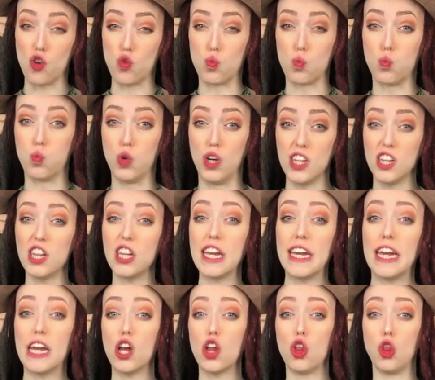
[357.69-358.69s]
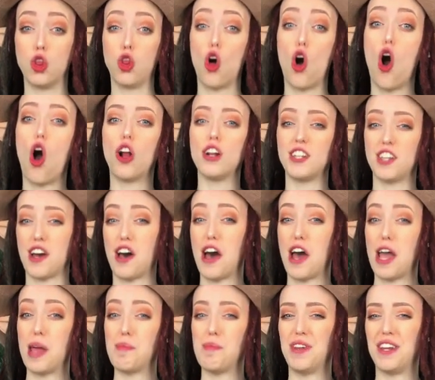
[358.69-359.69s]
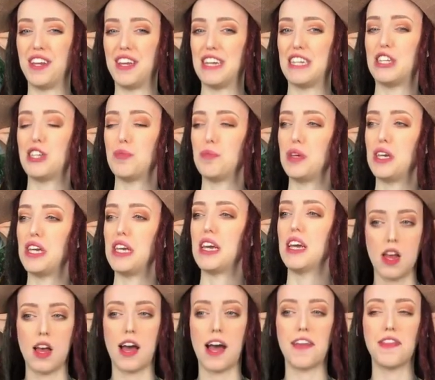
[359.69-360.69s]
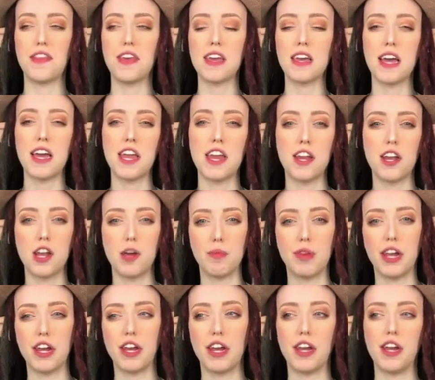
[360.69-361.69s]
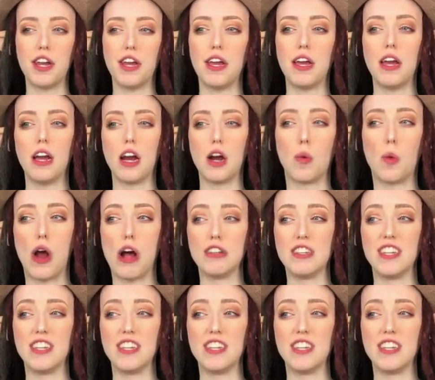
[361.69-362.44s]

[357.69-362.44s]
really long time to get to me. I think I ended up getting it around